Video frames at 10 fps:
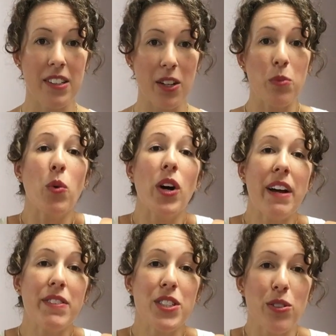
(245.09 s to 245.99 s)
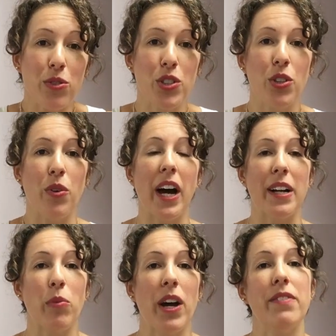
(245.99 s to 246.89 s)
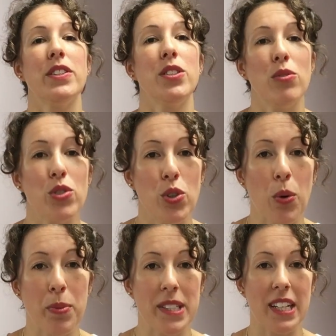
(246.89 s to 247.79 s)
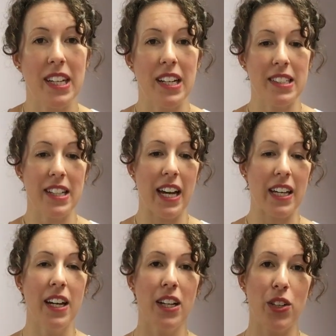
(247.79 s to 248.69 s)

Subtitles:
So whatever suits you and whatever suits your particular day,